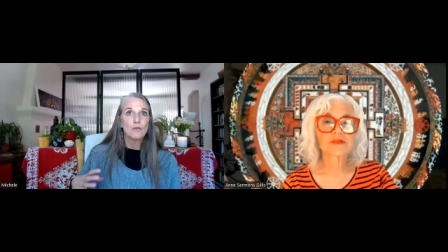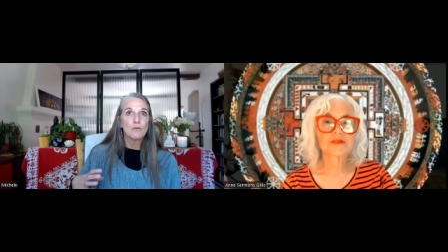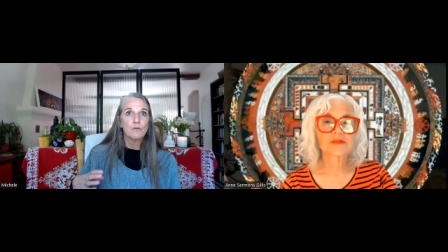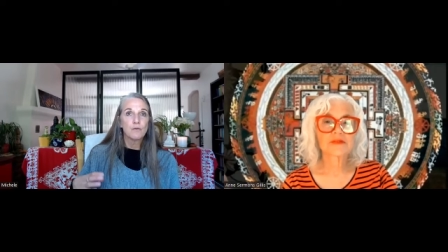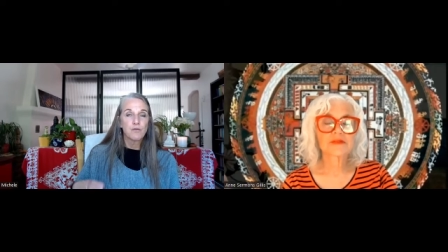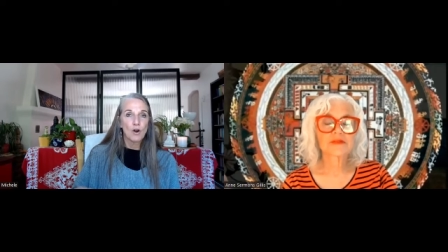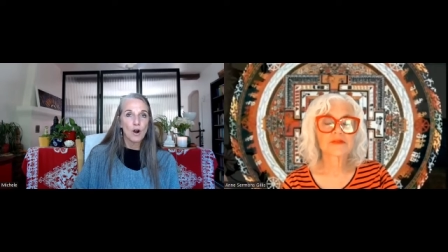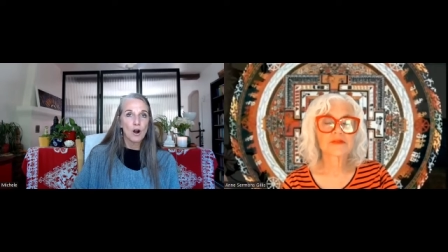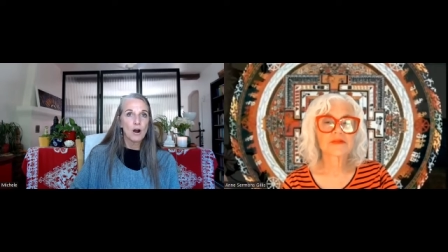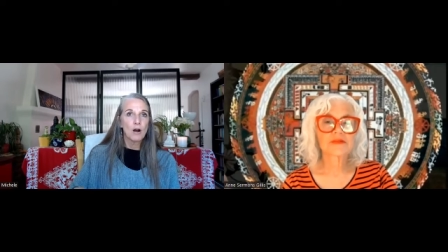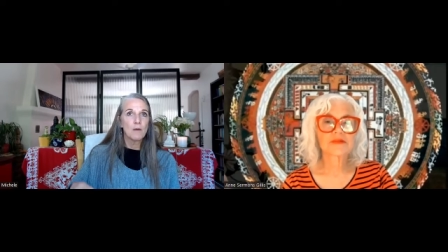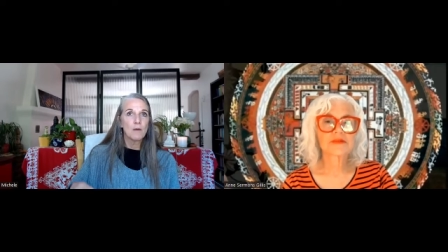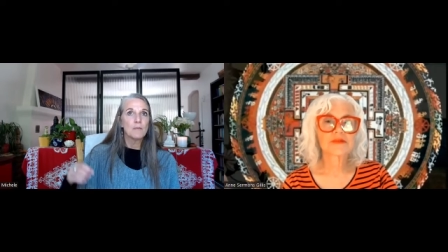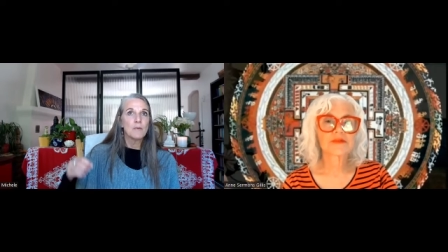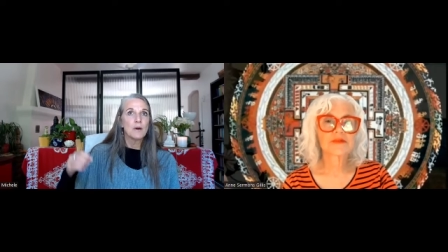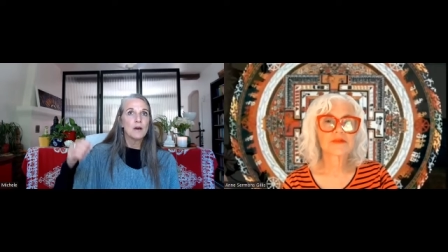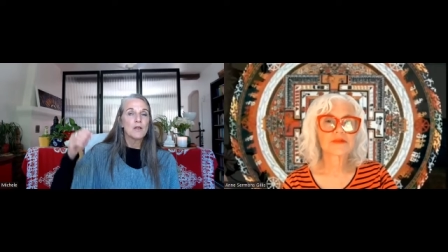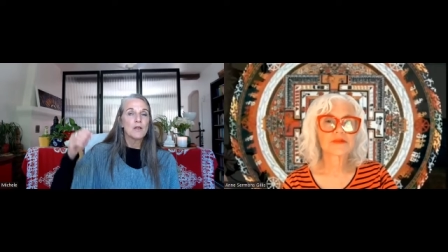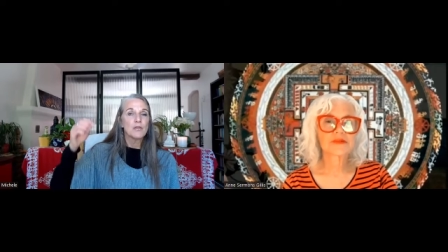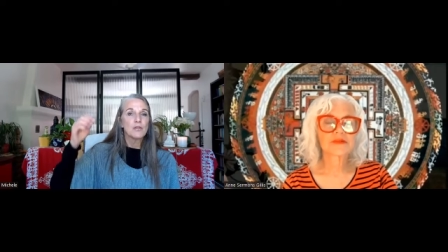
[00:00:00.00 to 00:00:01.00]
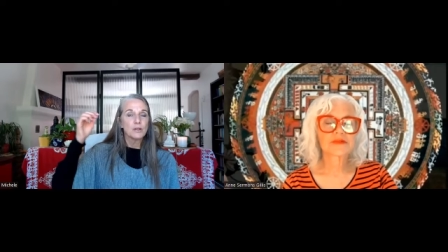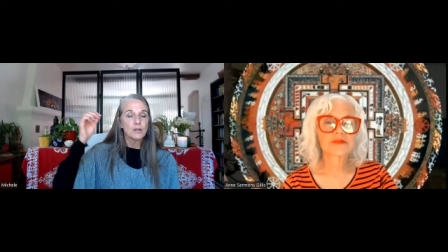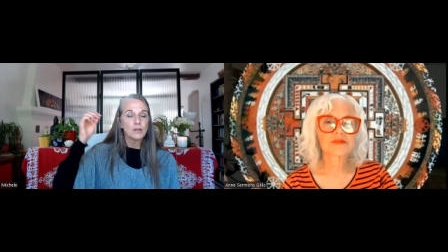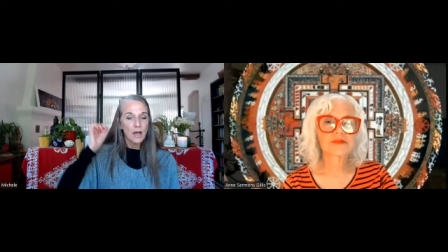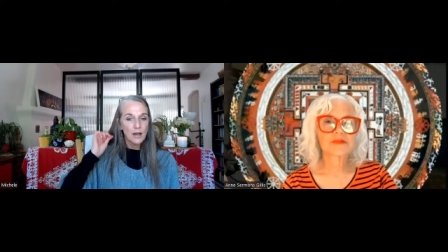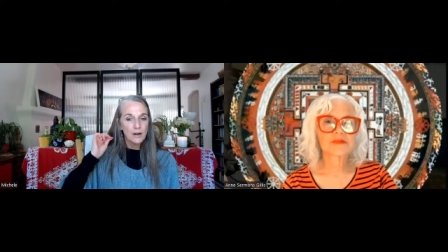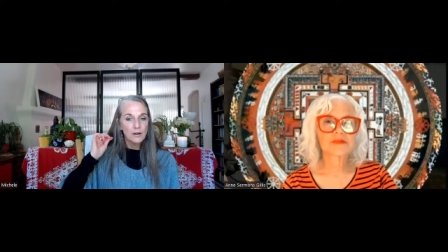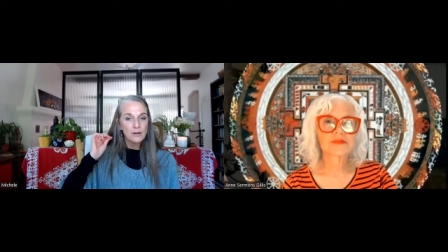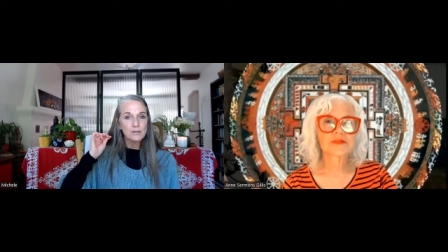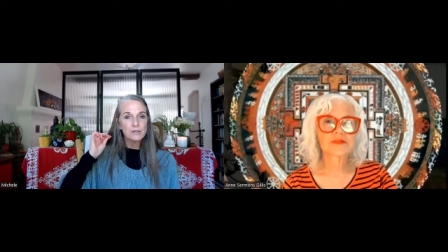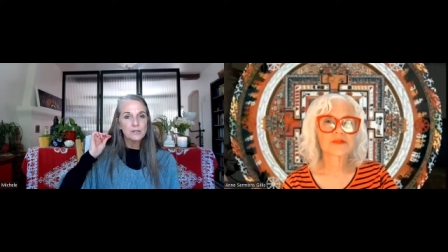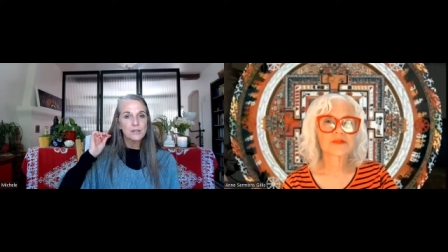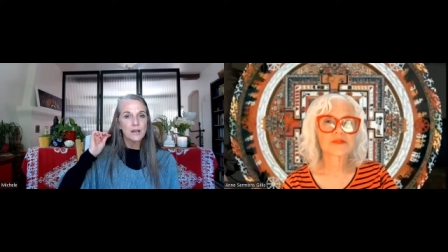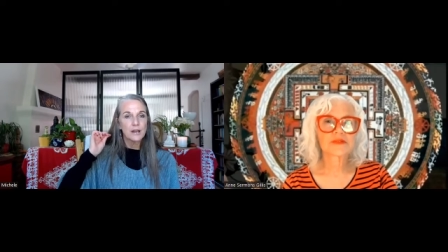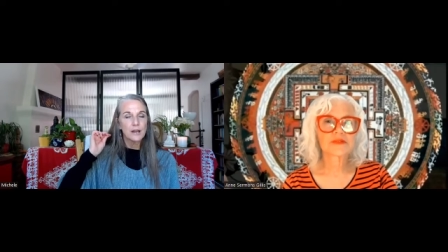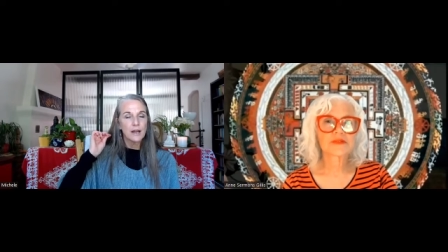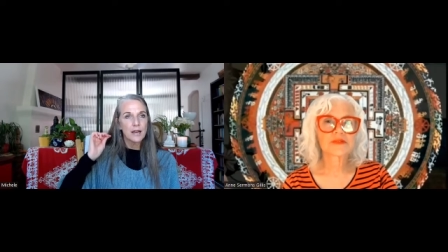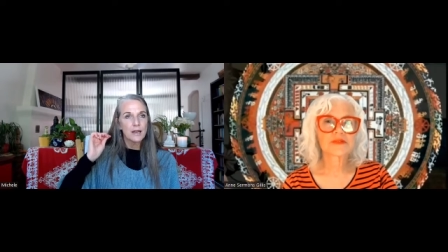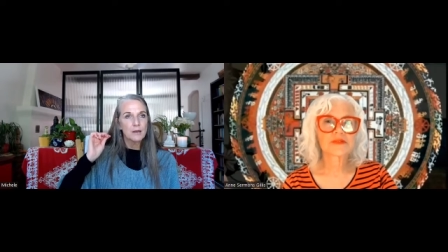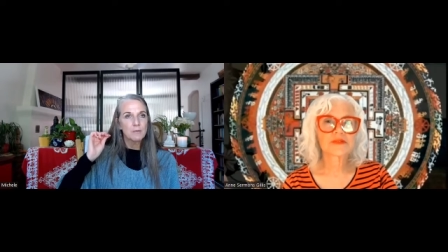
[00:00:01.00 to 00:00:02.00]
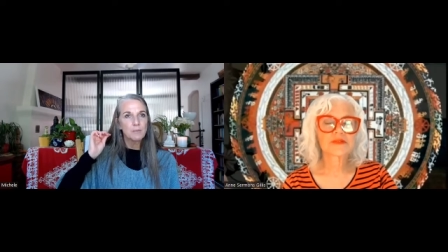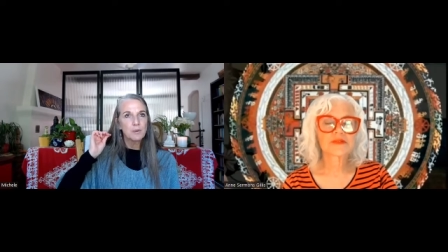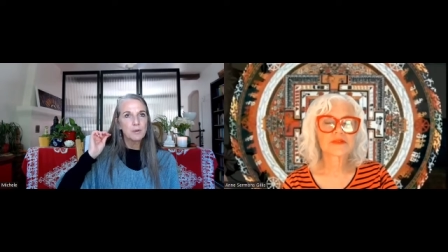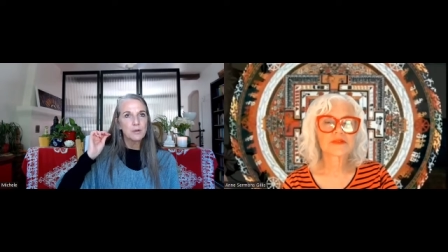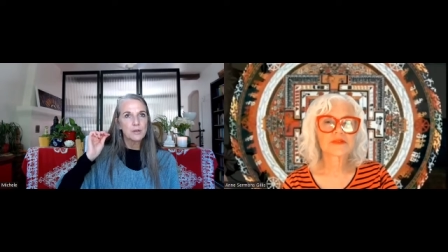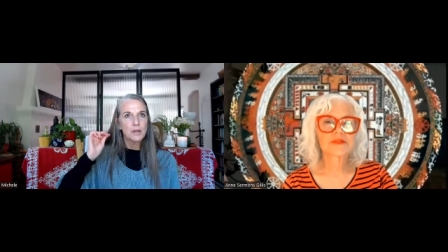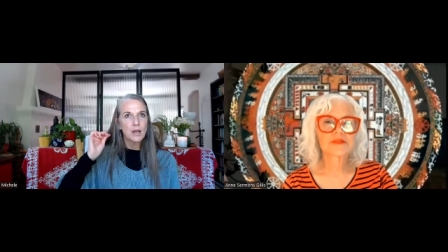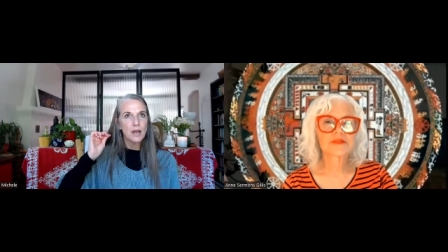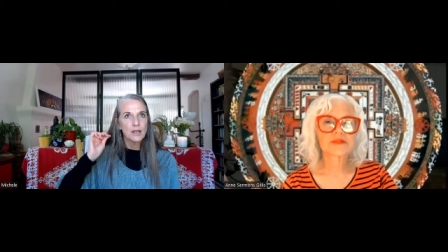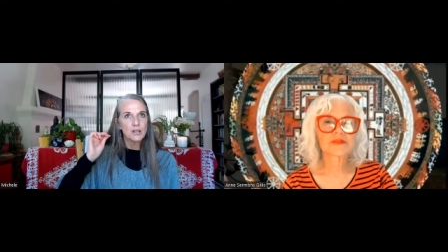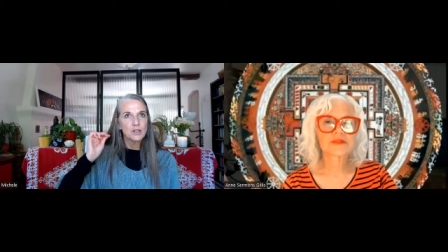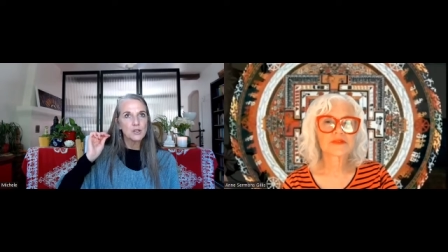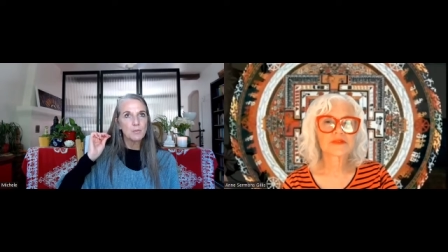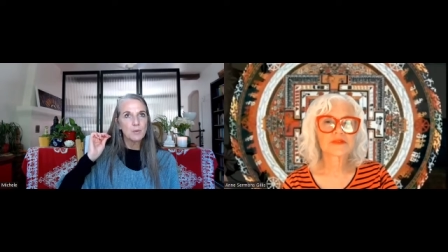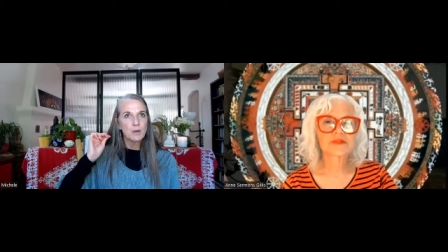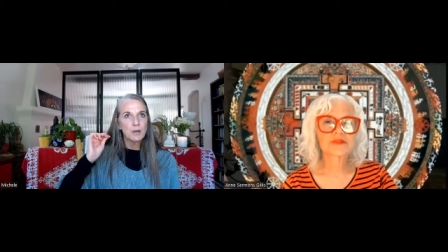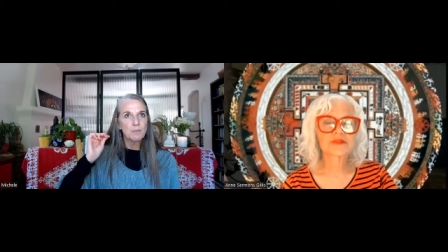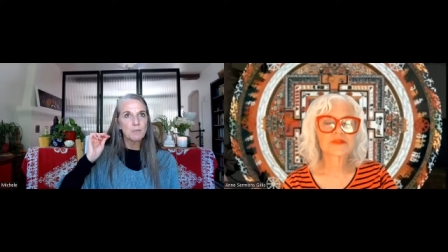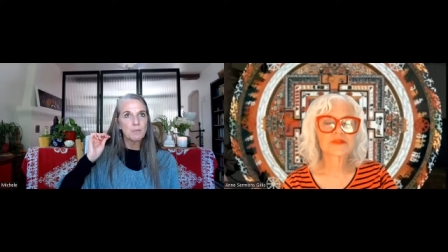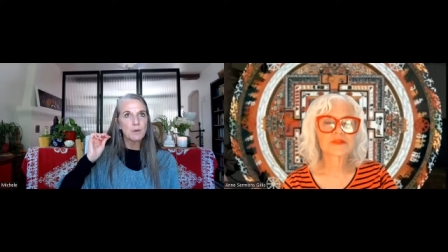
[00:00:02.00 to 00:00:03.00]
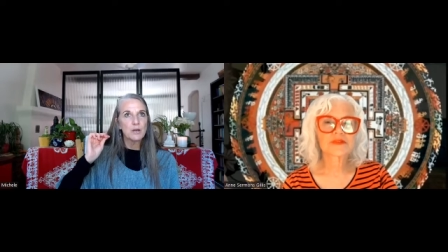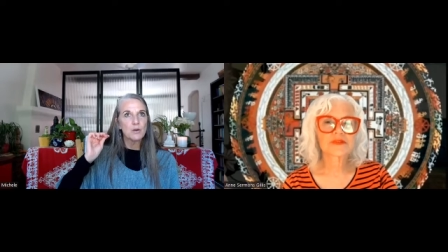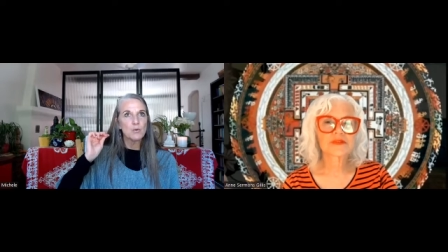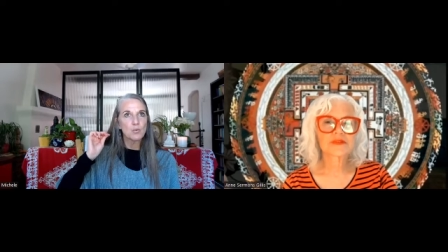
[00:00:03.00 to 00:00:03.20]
from the letters that HPB